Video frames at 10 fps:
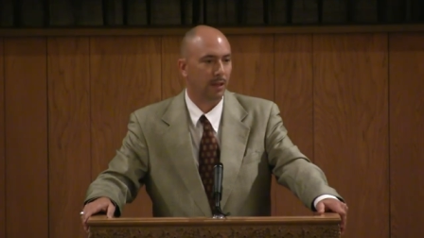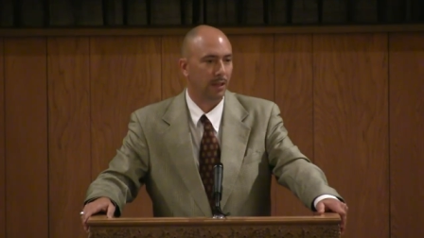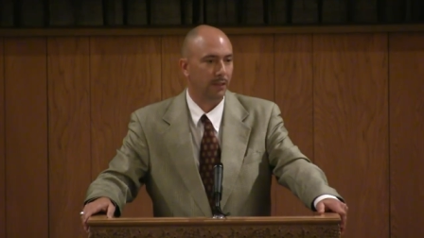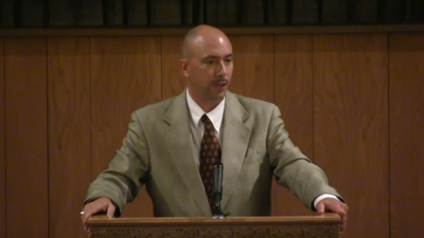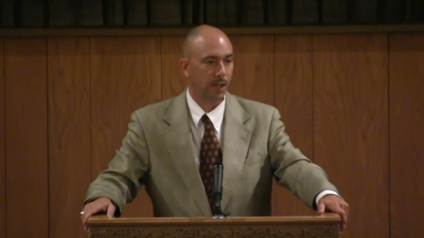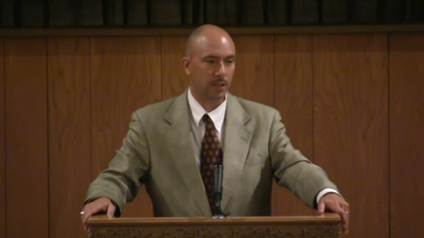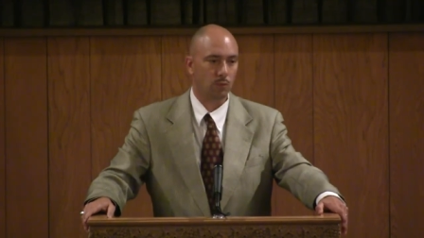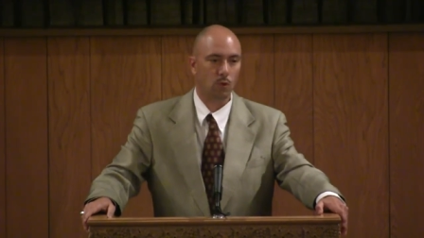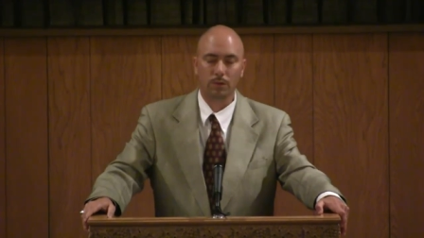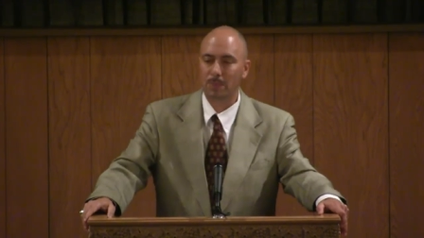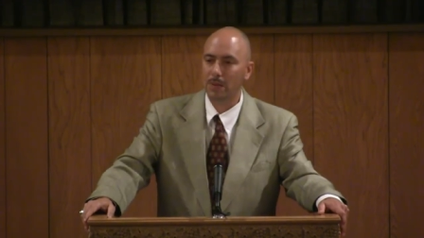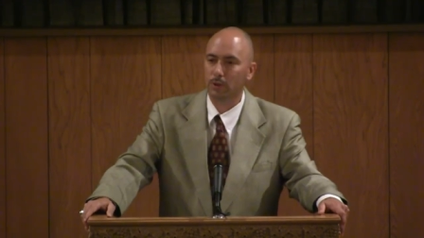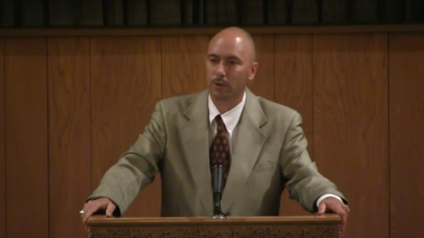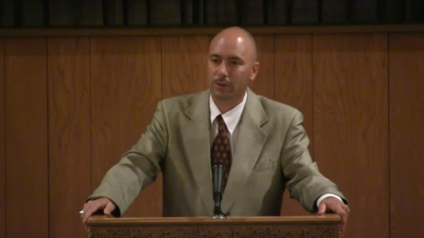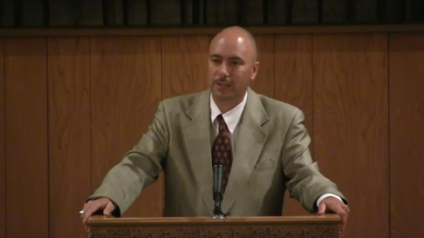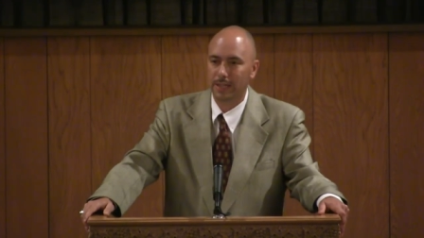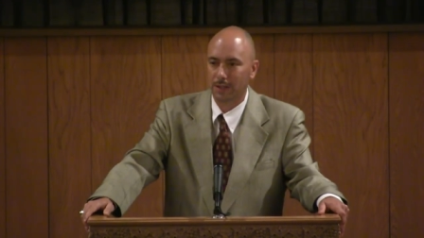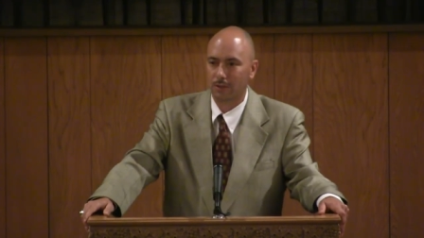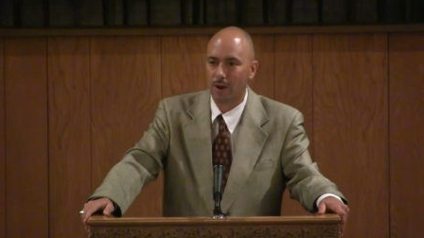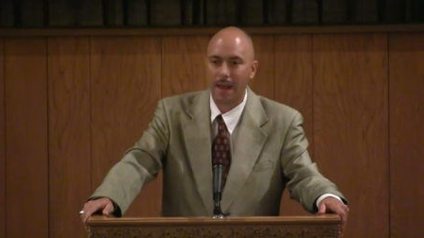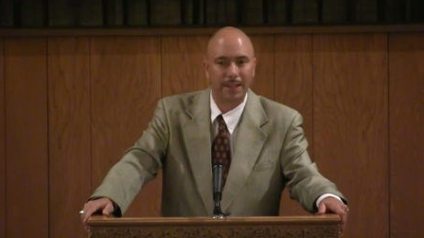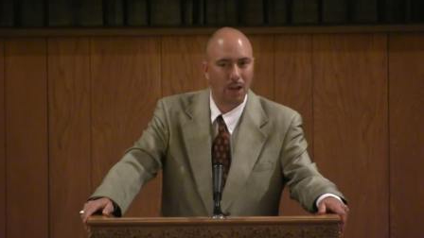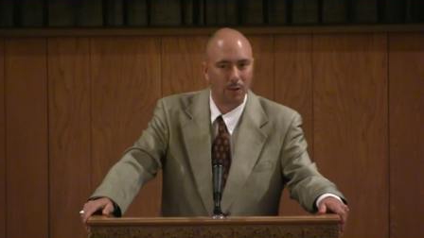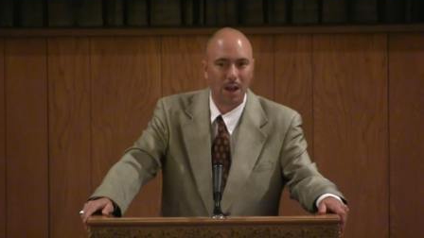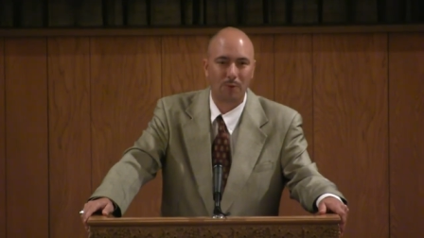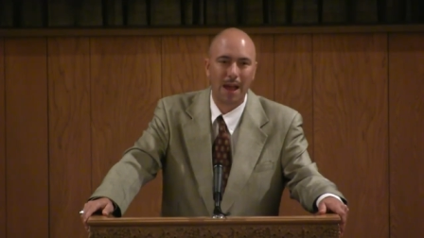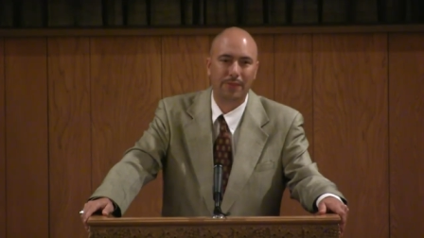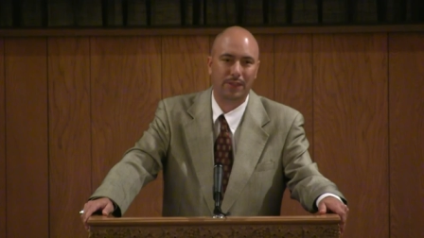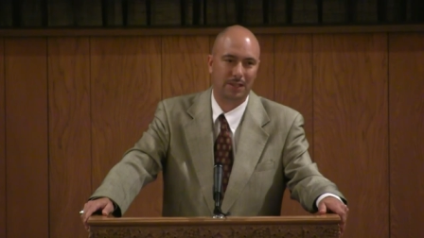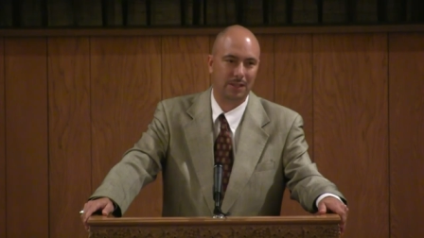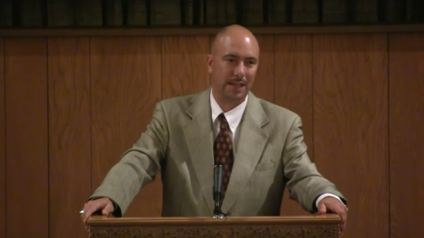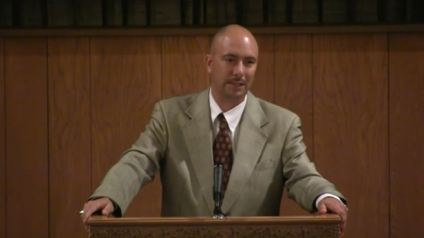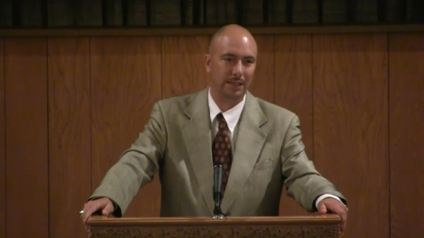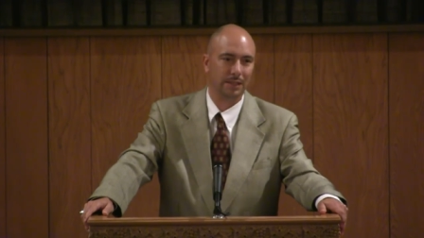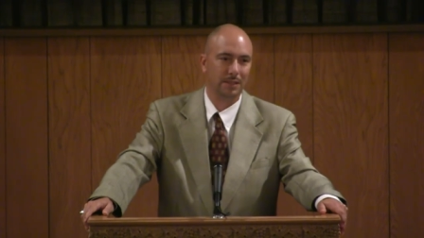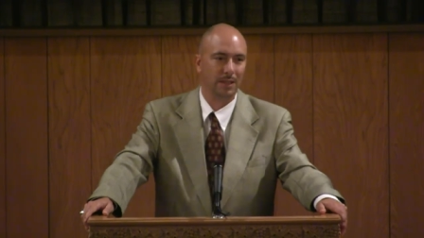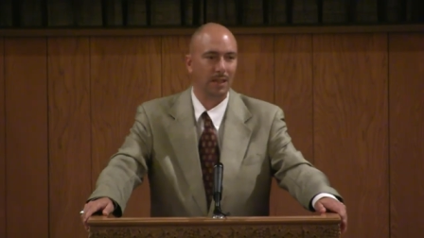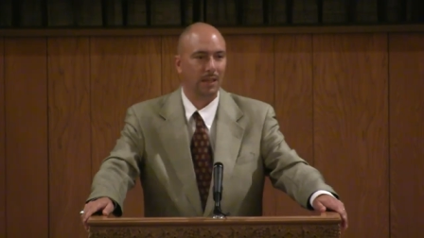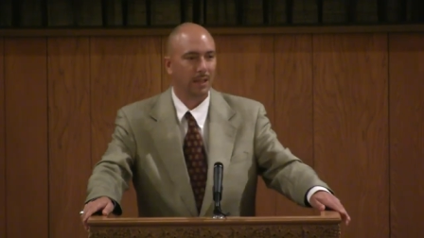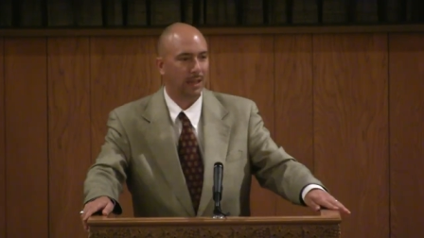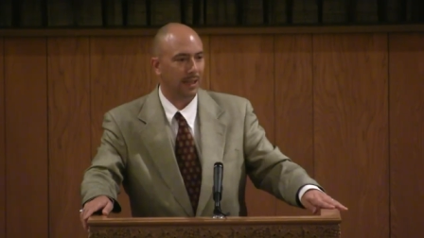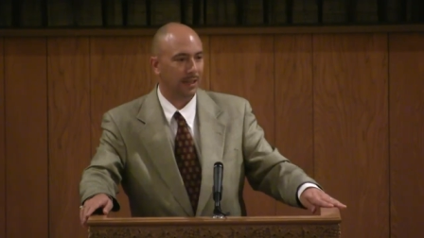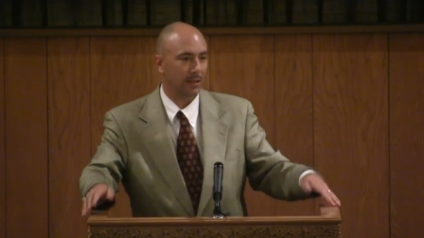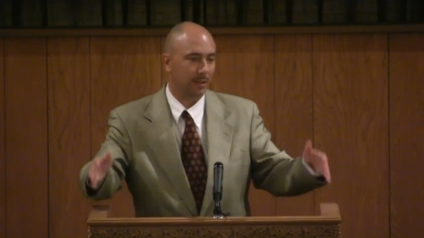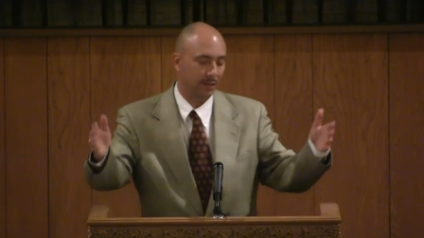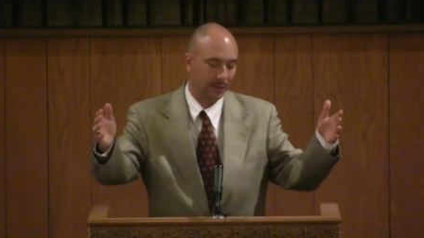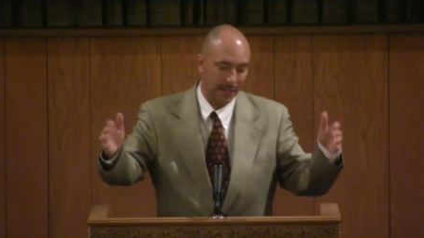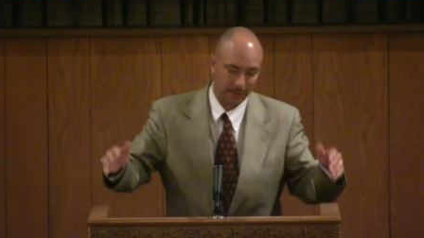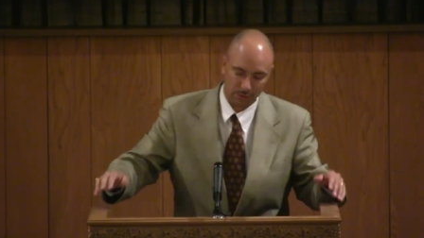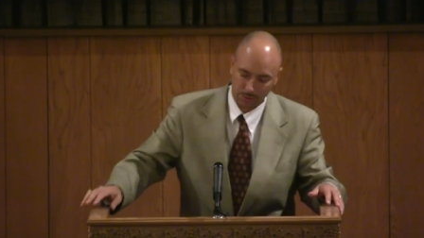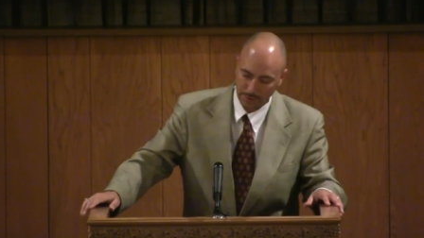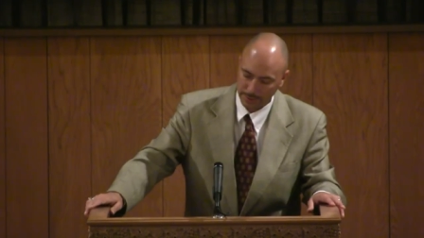If he doesn't want people to critique his writing, he'll not write things like this. And that's tr-